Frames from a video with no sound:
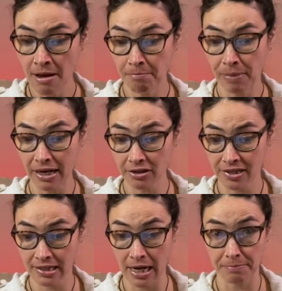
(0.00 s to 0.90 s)
Bear
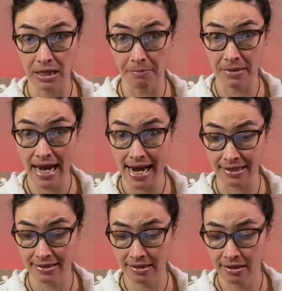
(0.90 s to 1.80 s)
stepped up
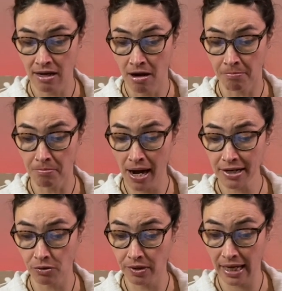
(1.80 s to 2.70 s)
next. My
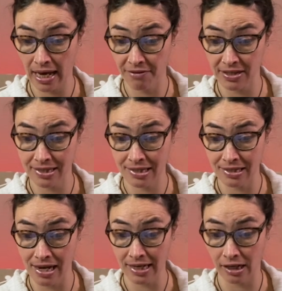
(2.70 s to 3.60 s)
own cave is
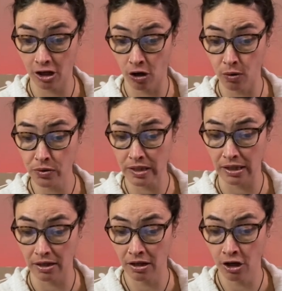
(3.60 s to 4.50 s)
snug and cozy.
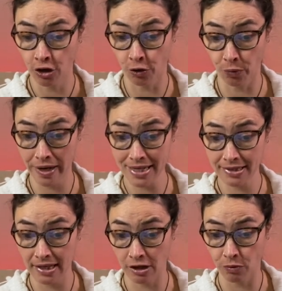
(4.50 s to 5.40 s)
Great,
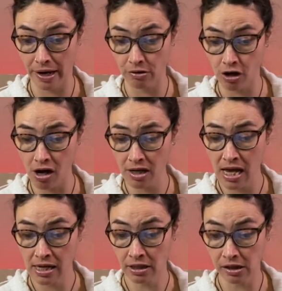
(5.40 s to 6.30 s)
said Groundhog.
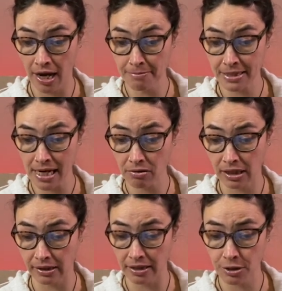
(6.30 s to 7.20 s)
Climb down
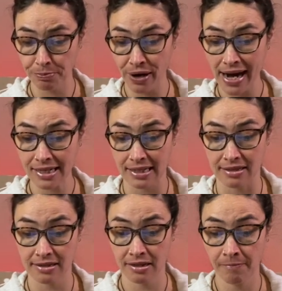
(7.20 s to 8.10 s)
and let's
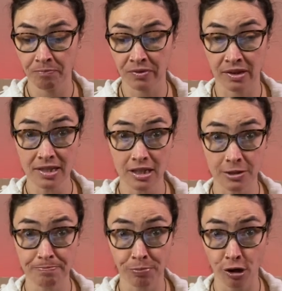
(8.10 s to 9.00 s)
practice. This is
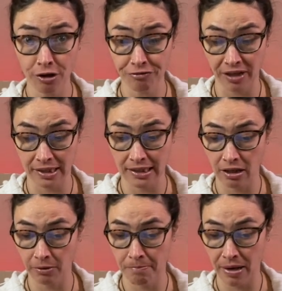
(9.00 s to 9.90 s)
perfect,
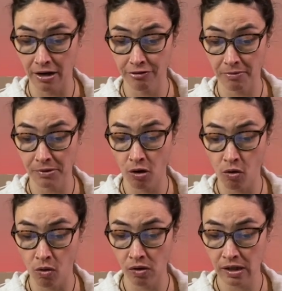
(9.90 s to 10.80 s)
yelled Bear from the
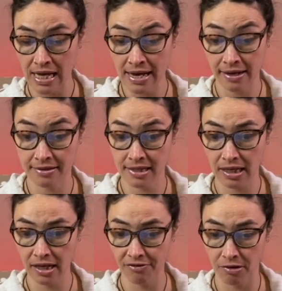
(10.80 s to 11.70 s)
hole. It's
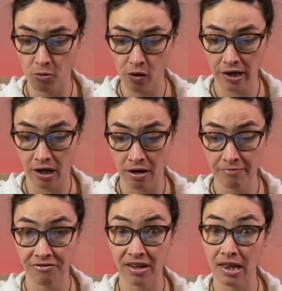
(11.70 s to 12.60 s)
even more
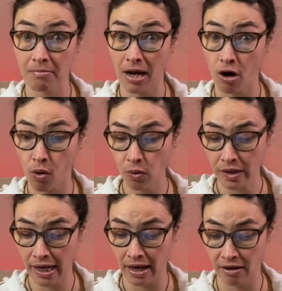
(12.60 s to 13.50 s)
comfy than my own
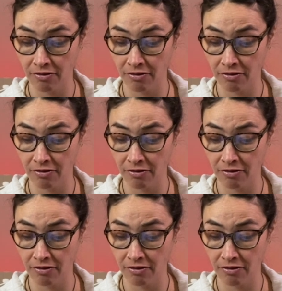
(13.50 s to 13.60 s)
cave.